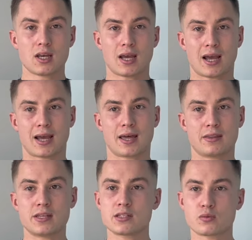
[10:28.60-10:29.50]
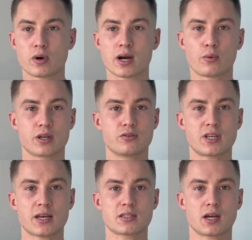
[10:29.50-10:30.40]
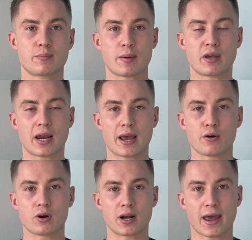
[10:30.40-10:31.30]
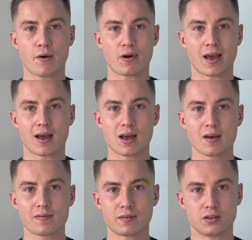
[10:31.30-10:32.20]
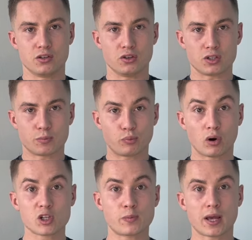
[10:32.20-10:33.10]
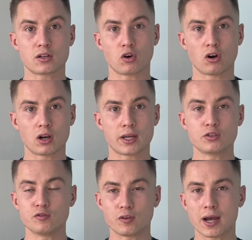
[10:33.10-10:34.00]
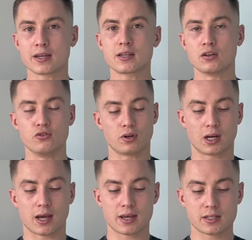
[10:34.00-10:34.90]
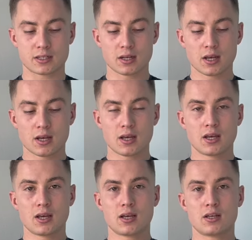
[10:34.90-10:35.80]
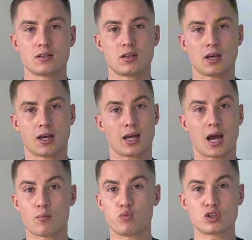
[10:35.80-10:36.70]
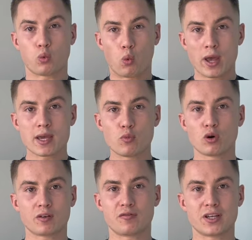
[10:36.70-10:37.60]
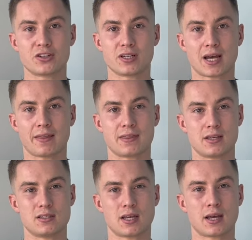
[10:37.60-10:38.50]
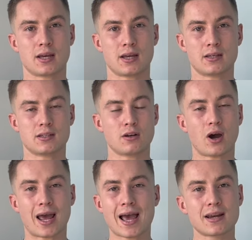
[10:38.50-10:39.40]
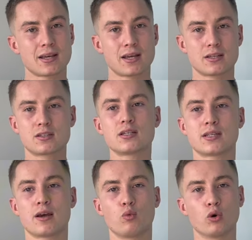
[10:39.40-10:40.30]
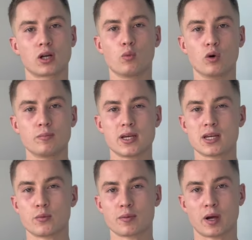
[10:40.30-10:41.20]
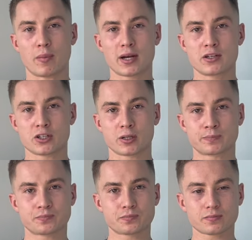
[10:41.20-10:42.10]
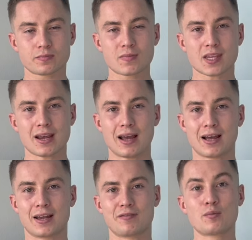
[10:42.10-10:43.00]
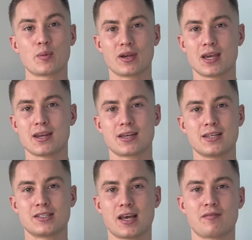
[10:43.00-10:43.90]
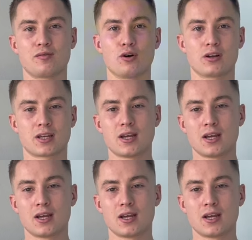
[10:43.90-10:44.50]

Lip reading: And this is where you set aside maybe an hour and a half to just prospect calling, finding new clients. I'm just way more efficient at these. And, you know, I had a sit down one-on-one meeting with my manager. And from the beginning, he set forth